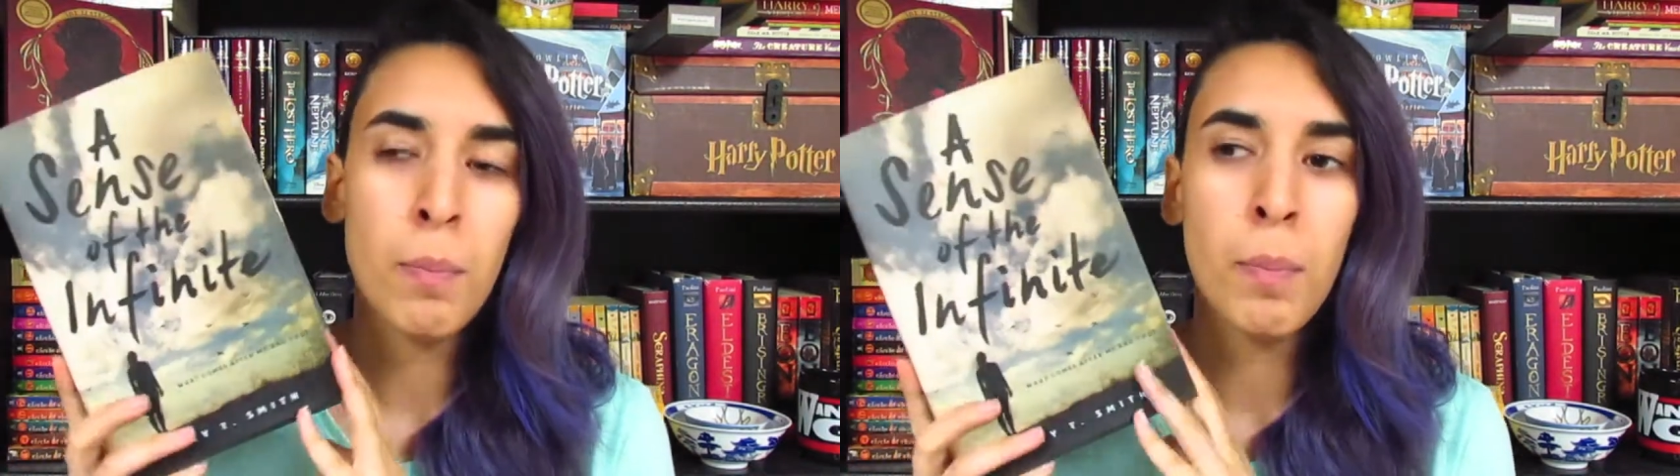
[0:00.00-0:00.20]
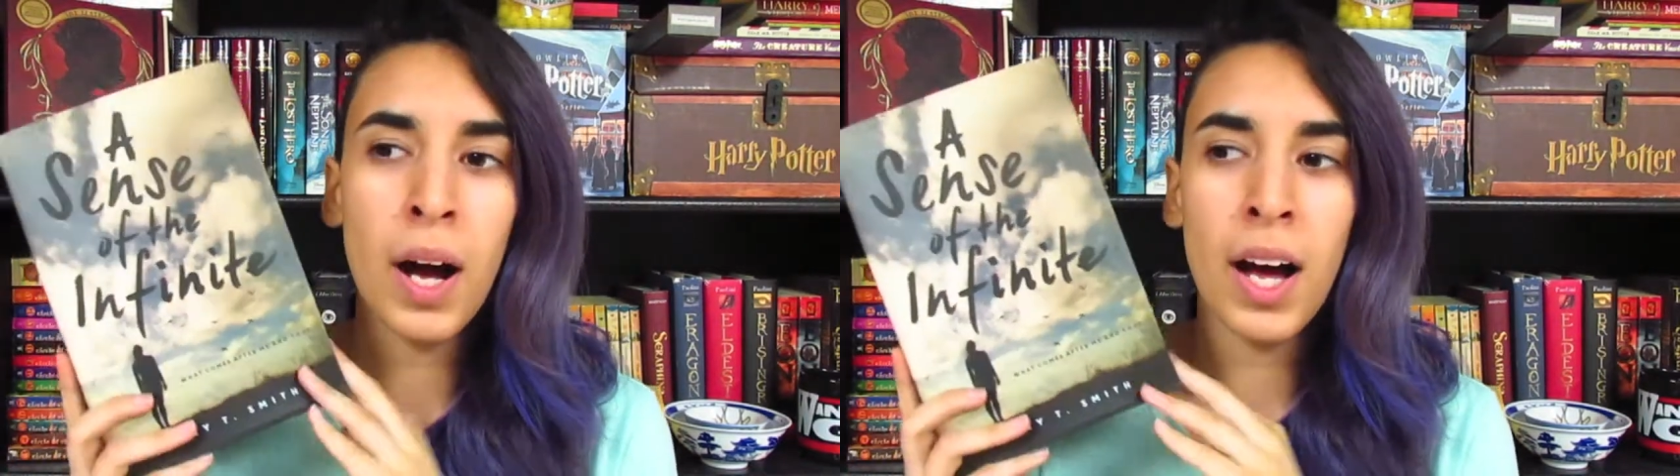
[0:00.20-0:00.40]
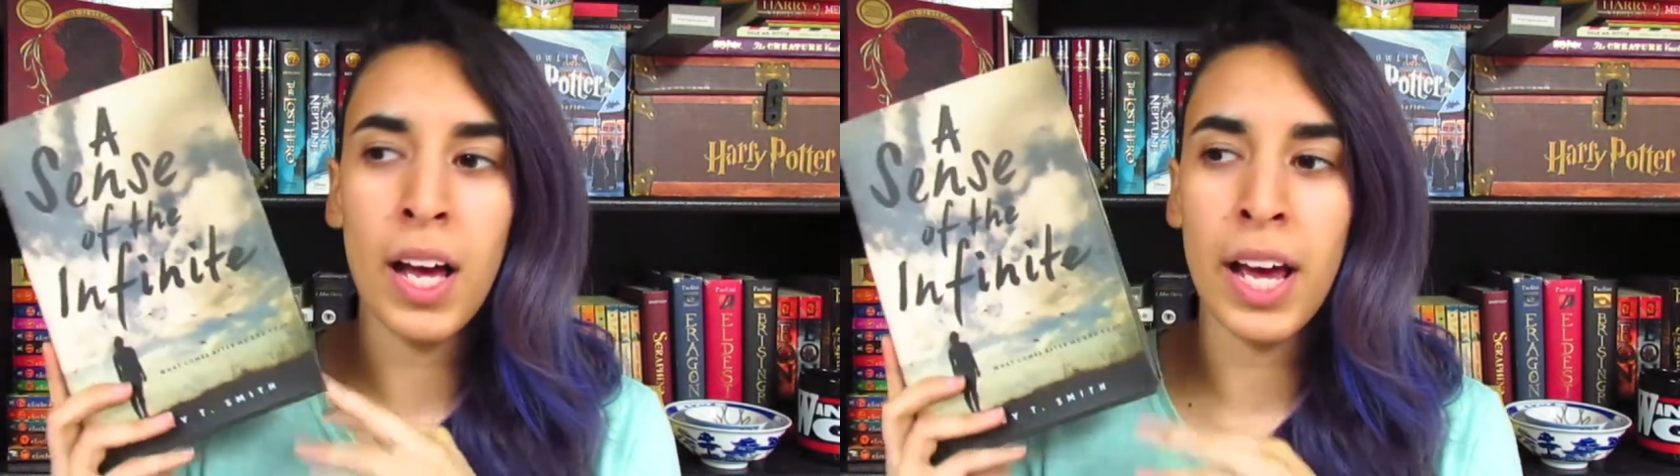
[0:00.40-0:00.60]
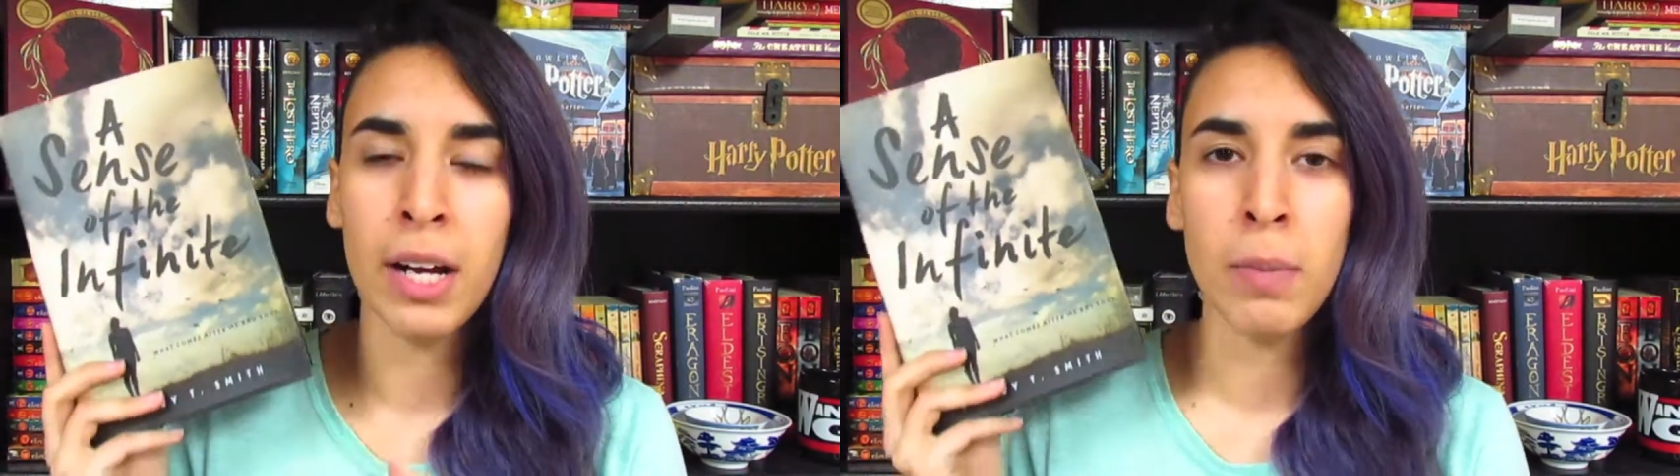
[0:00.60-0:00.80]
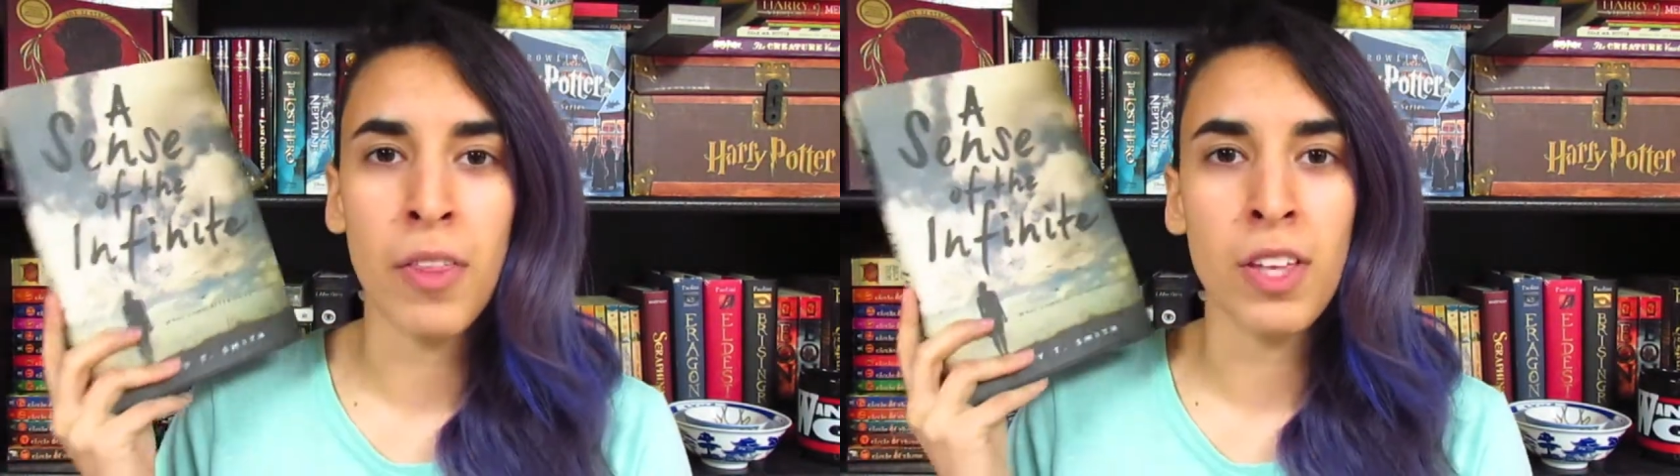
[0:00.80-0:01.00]
but
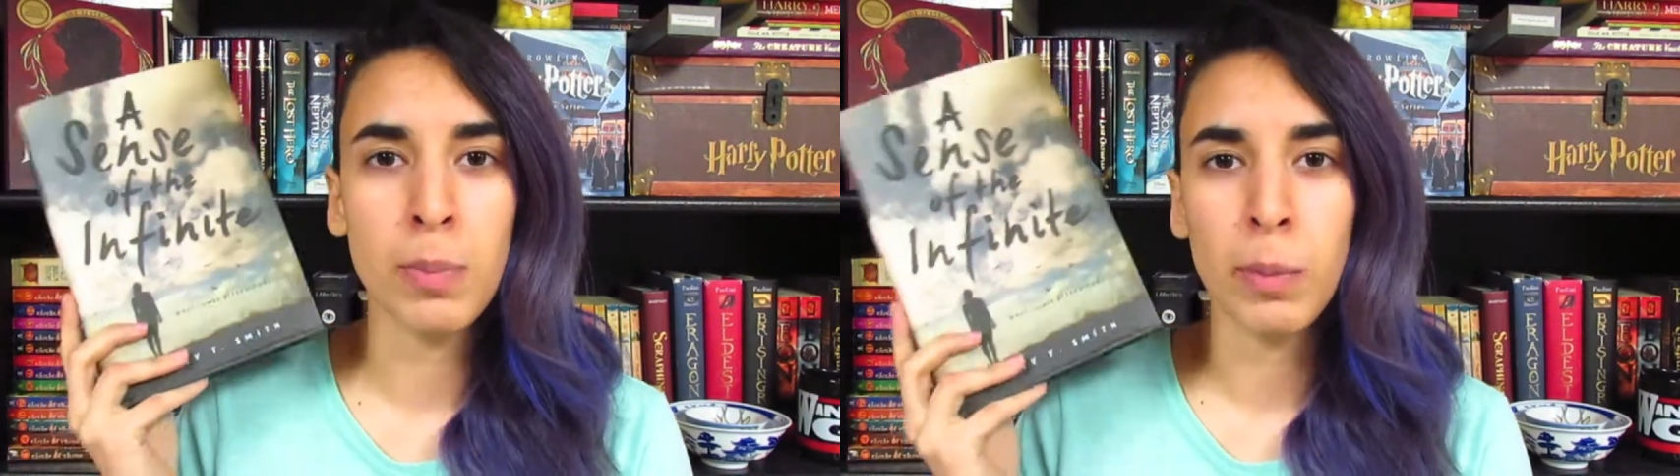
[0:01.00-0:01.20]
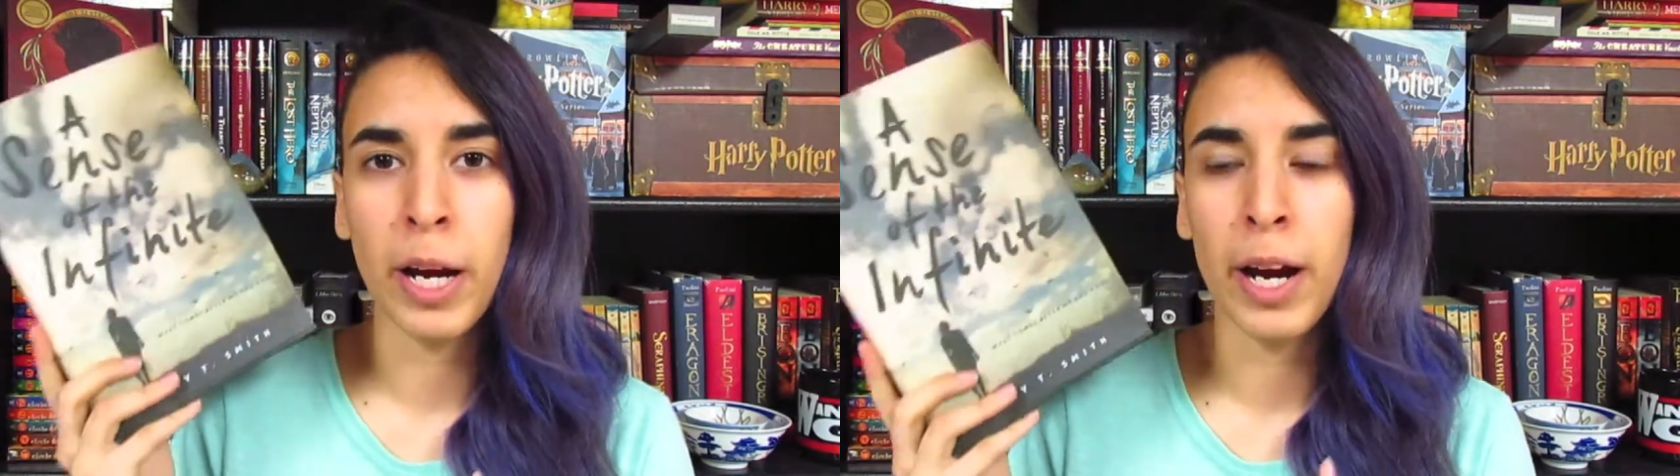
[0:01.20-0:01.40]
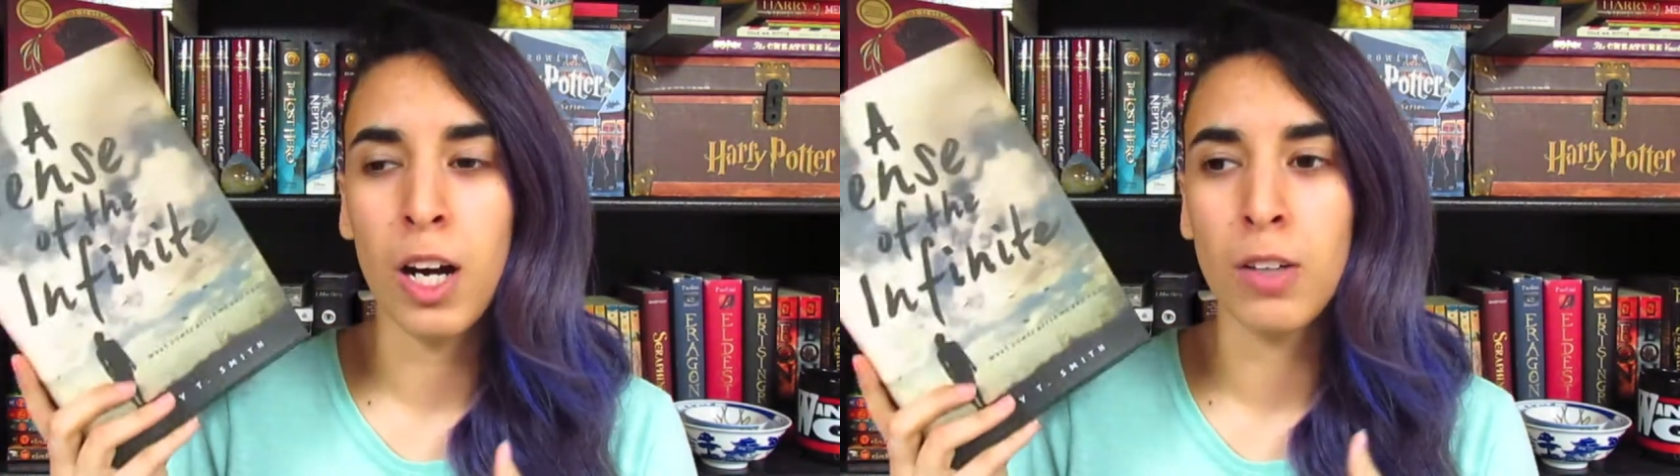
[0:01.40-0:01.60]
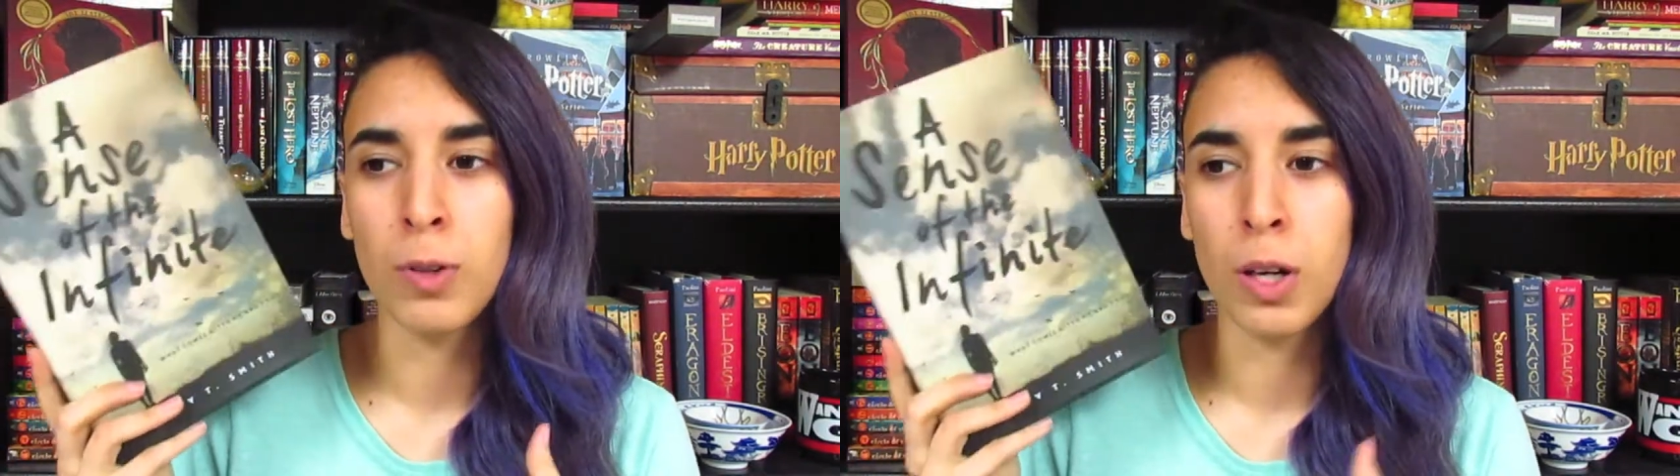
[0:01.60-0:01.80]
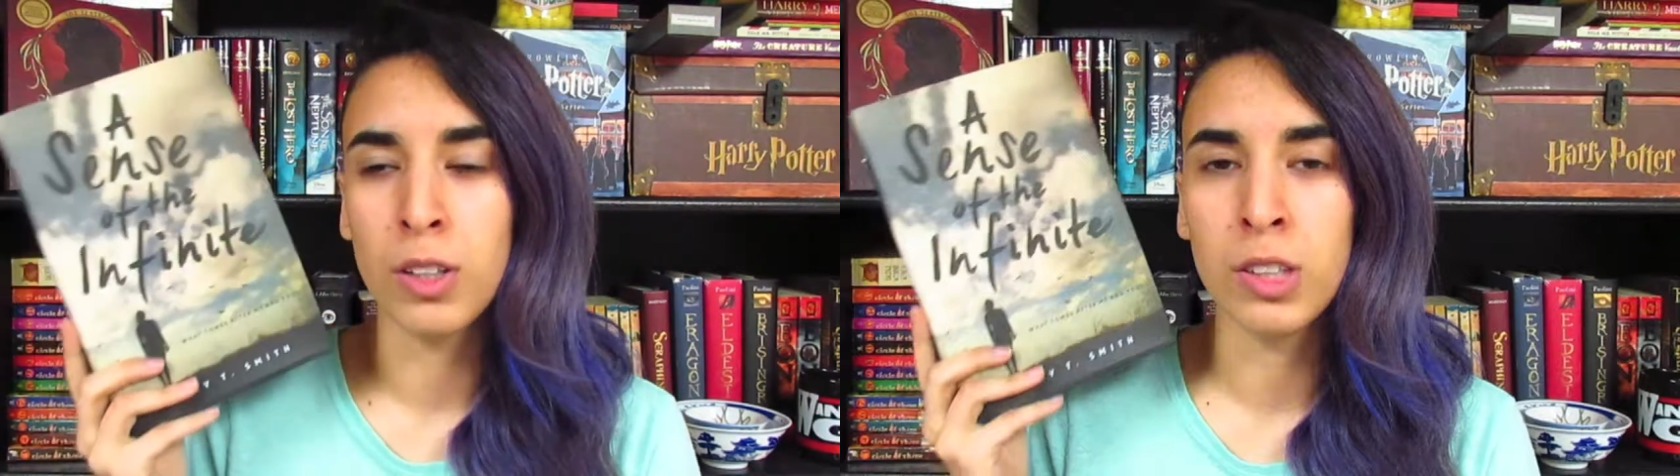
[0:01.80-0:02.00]
Annabeth isn't prepared for